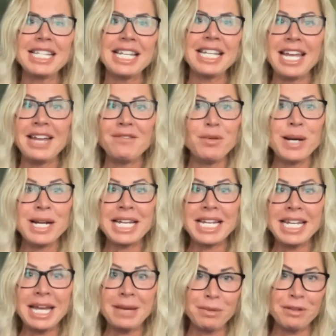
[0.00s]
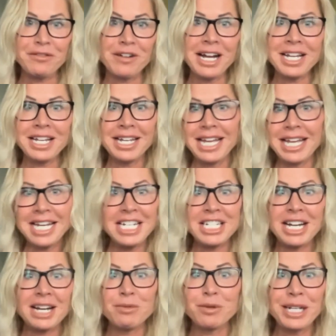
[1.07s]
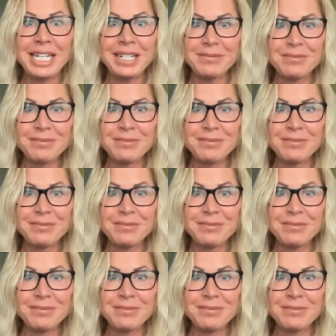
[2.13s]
that everyone can amplify anytime, really.